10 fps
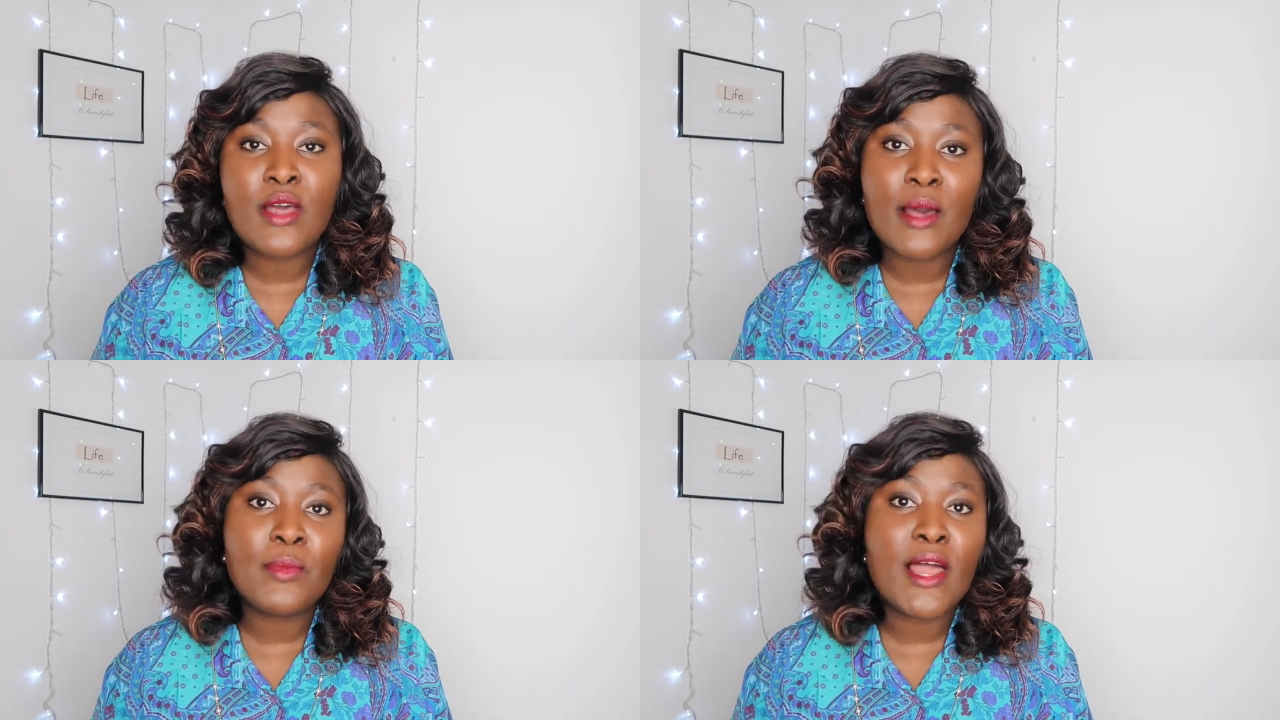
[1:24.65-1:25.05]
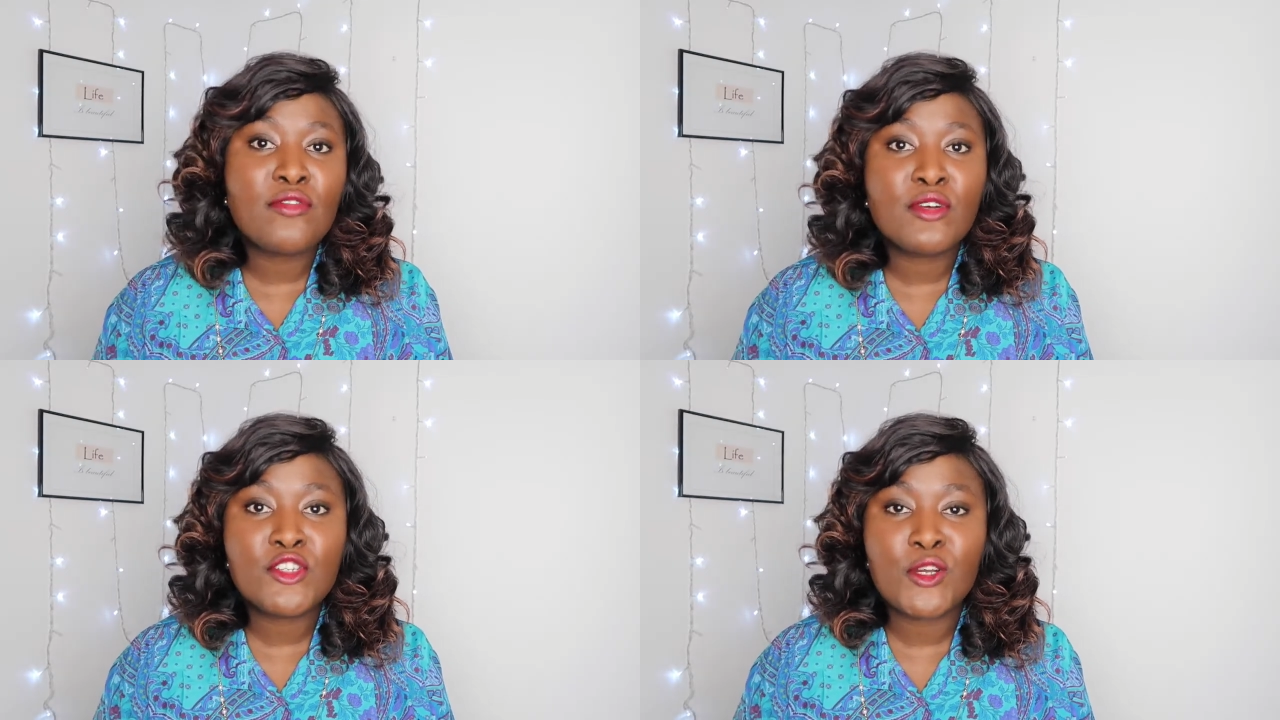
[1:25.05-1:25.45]
apply
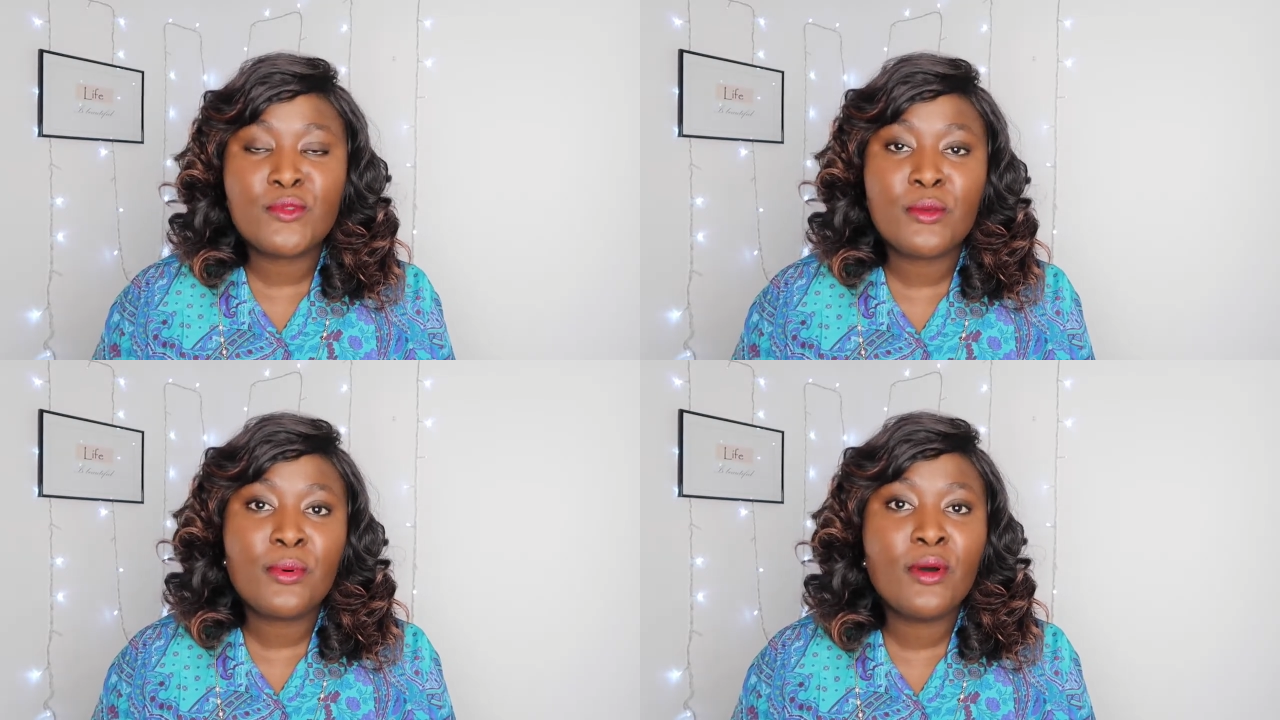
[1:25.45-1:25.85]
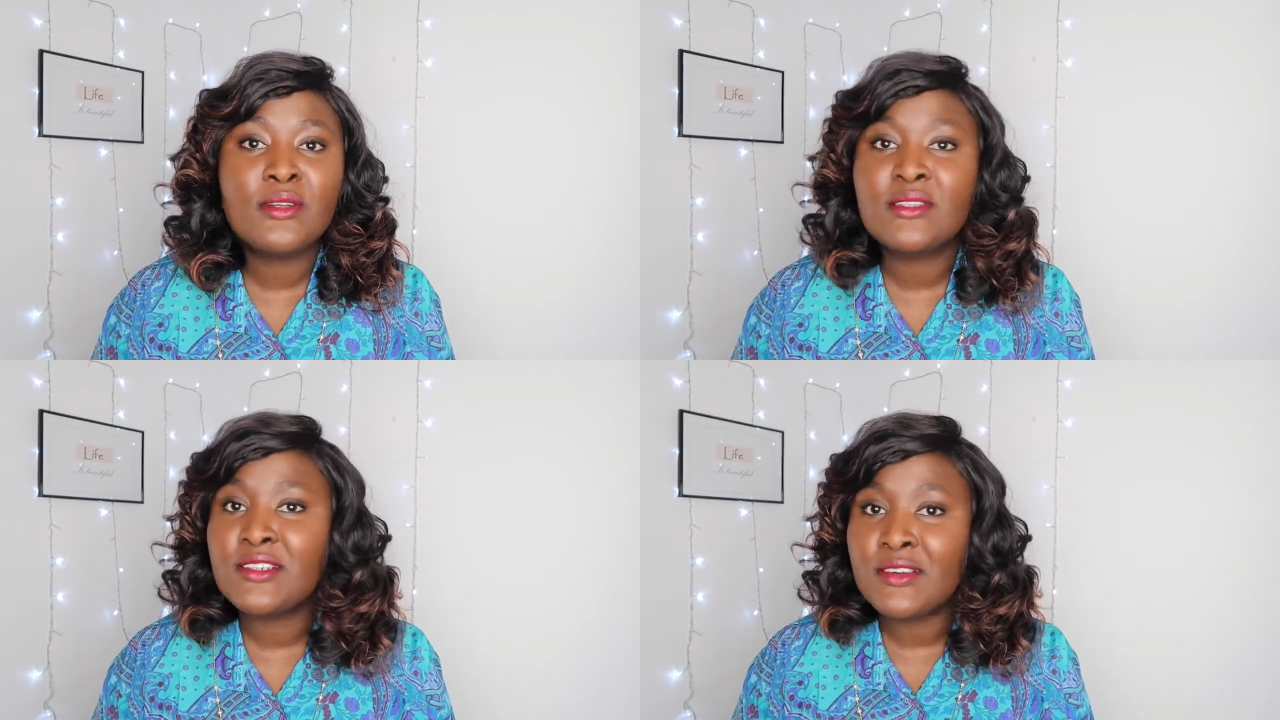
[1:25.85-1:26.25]
for jobs
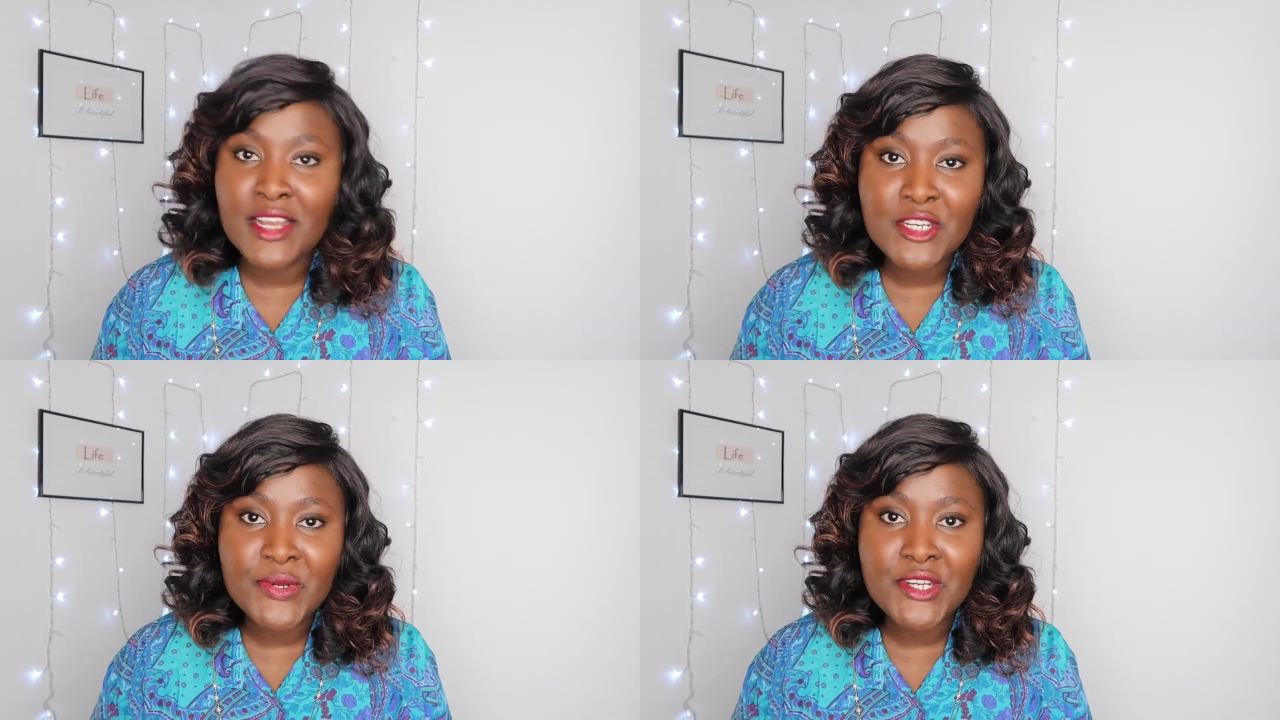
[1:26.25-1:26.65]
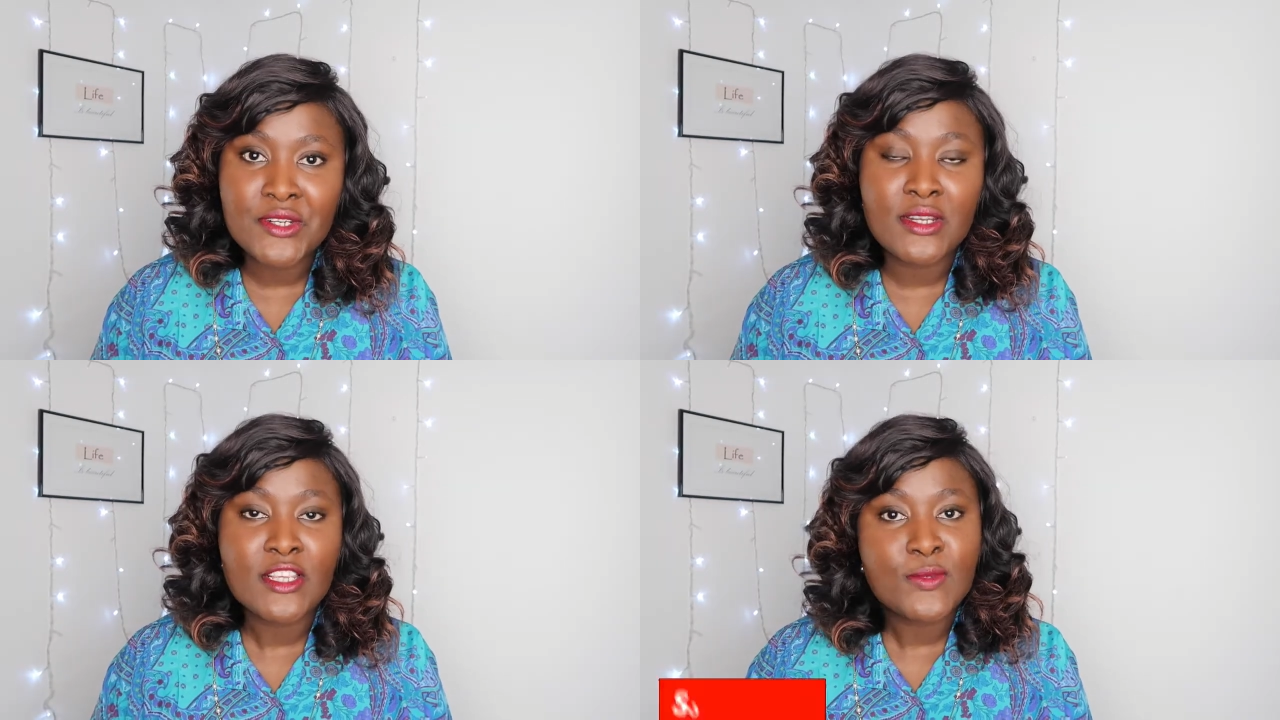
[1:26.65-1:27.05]
upon
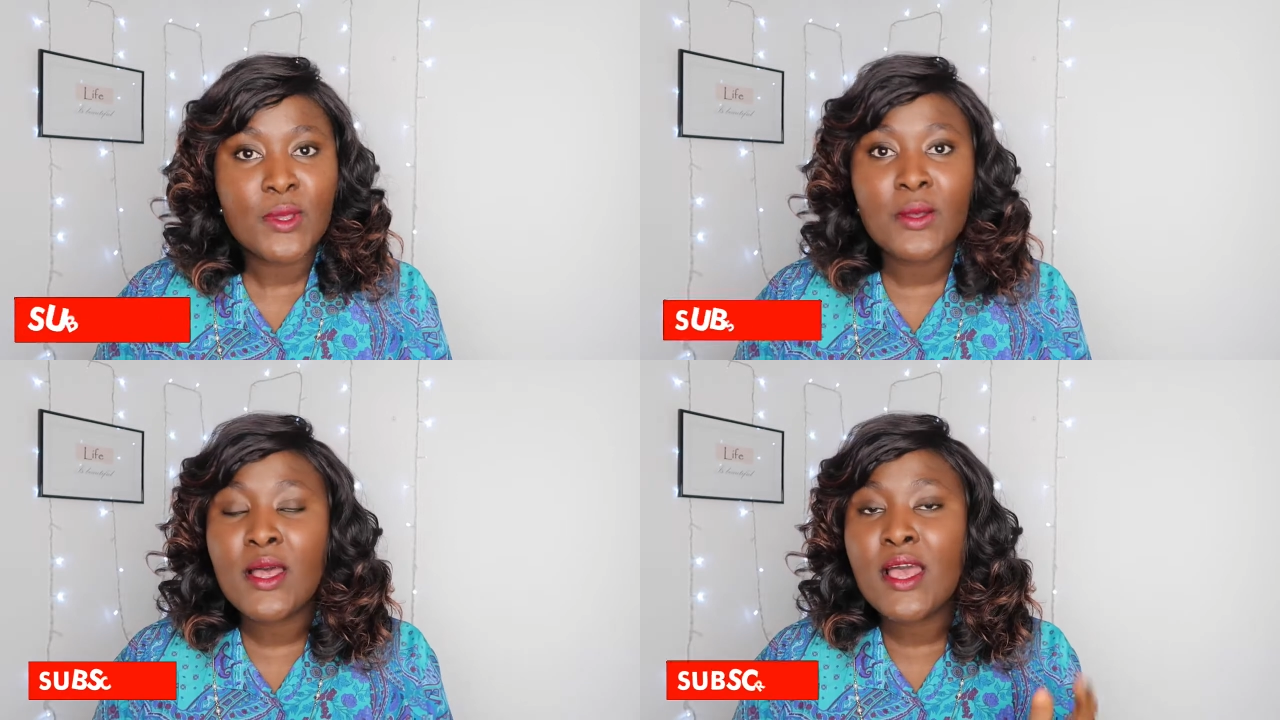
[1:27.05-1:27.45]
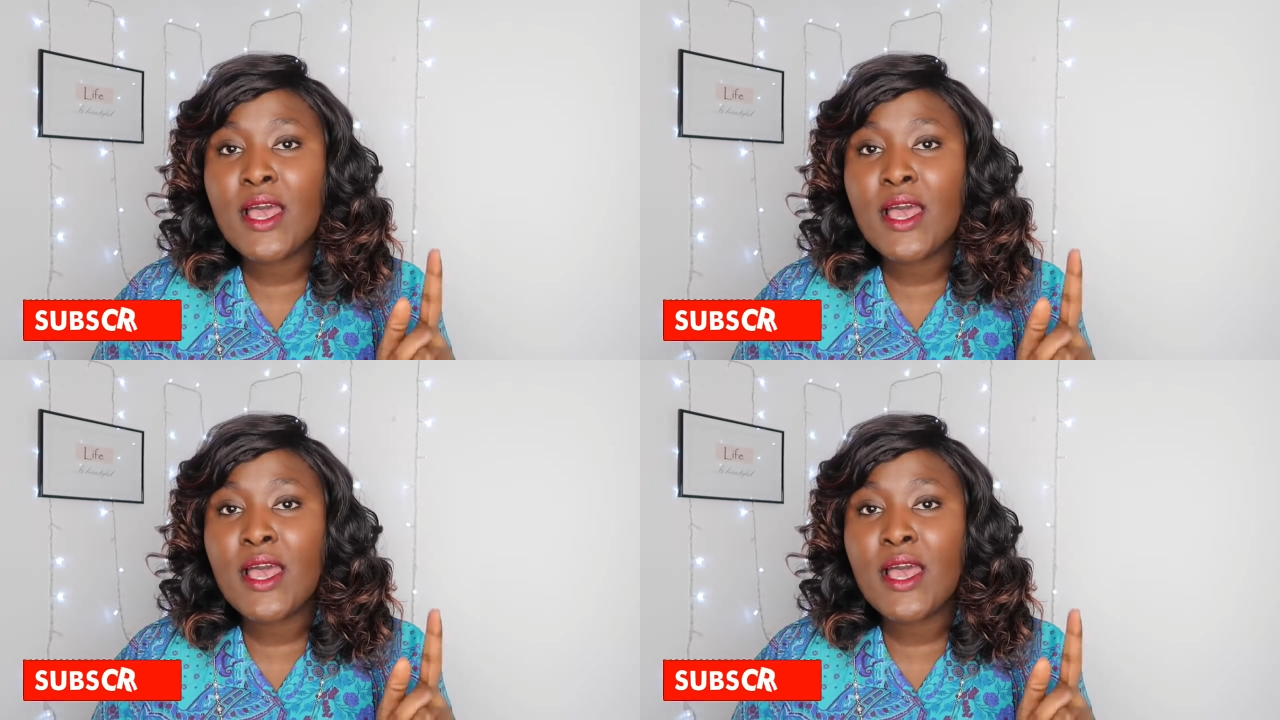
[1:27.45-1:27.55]
graduation as well.